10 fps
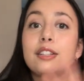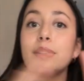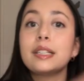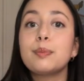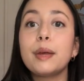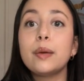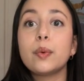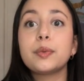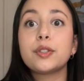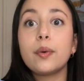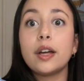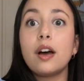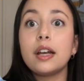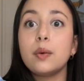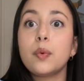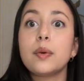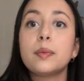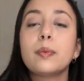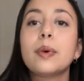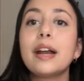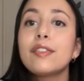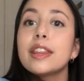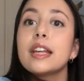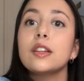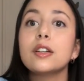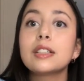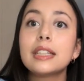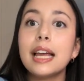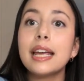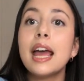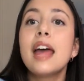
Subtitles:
to explain what was going on and what everything looked like.